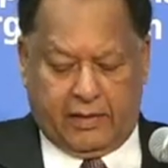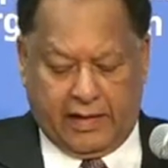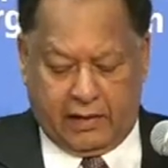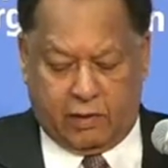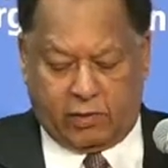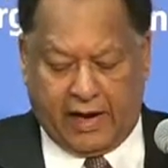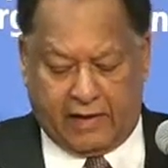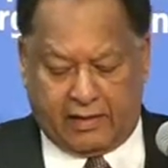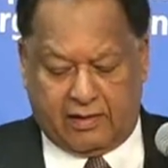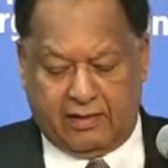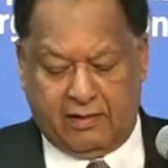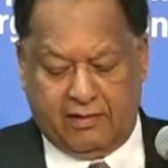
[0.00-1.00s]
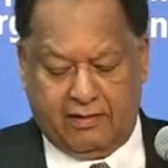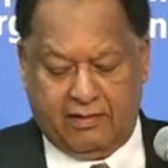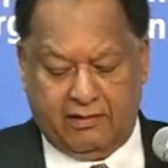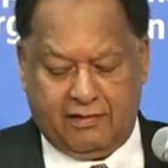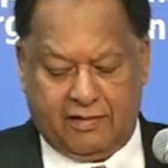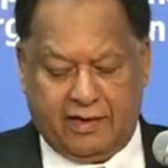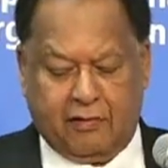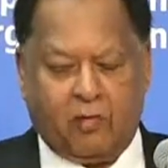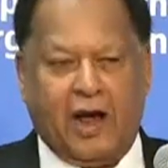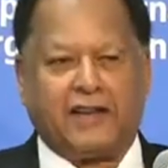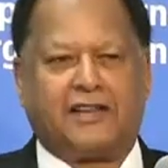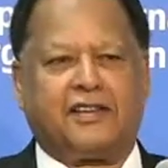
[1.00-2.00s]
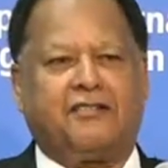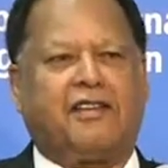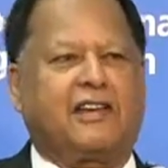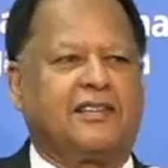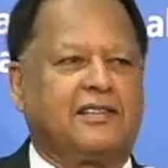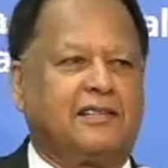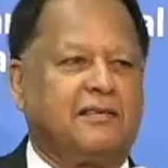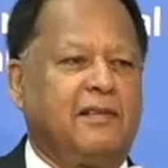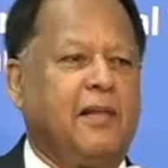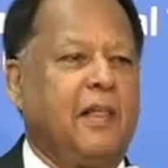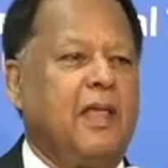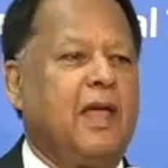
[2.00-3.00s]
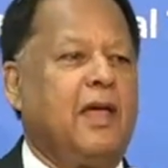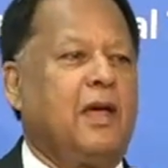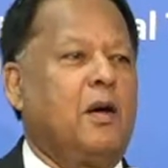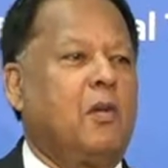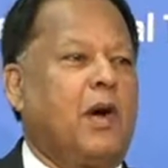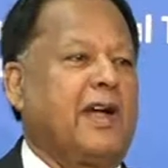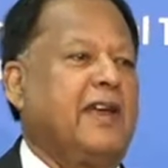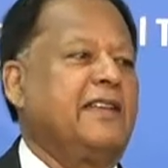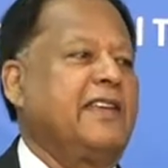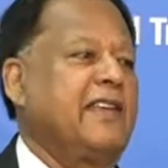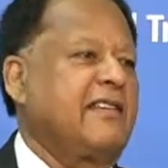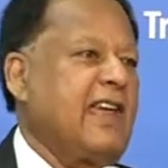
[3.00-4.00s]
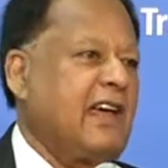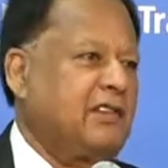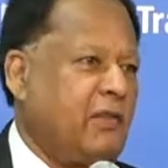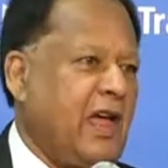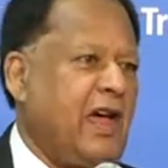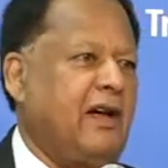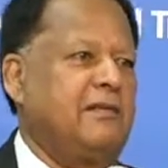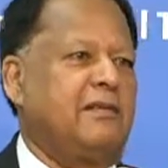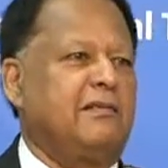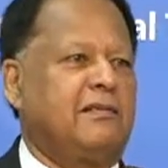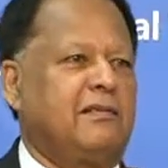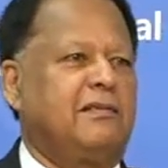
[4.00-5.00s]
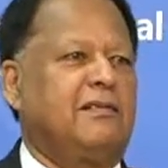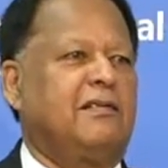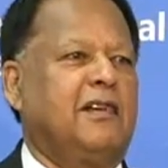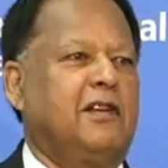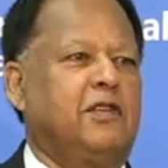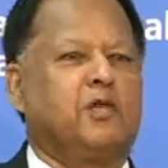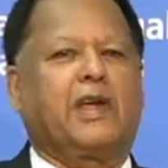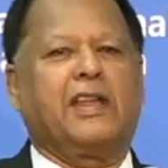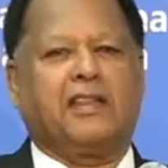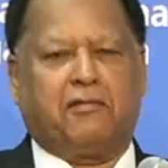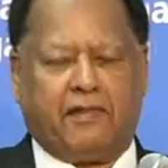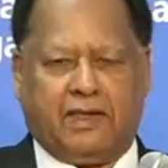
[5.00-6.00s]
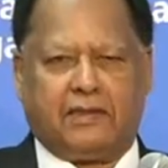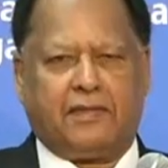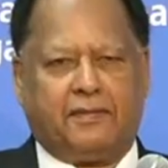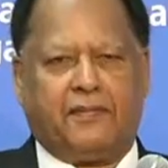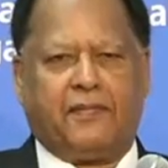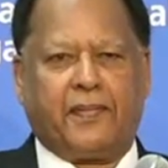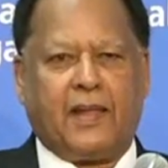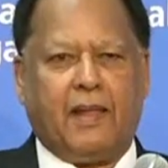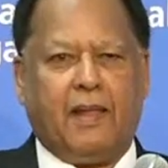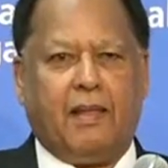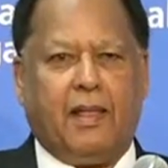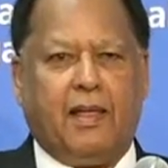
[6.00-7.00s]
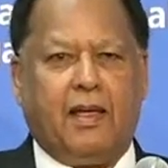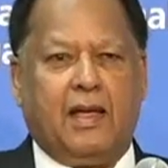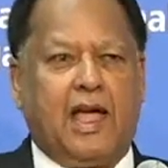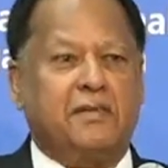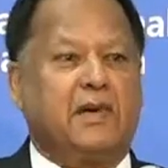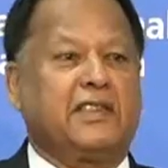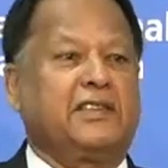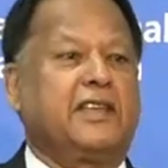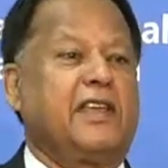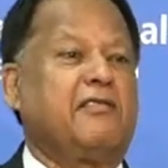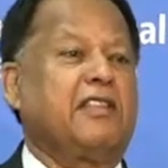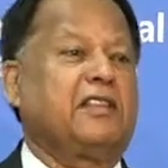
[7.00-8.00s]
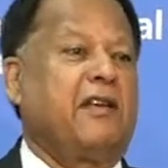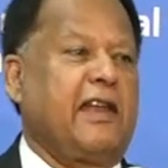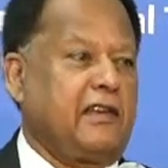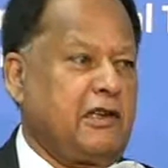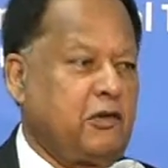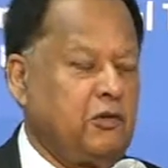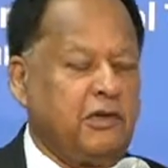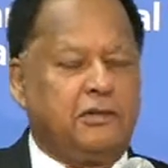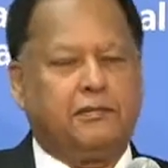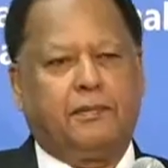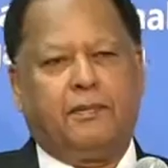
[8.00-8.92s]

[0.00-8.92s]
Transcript: Then look at the what factor. What are the areas where you can invest? I must say with gratitude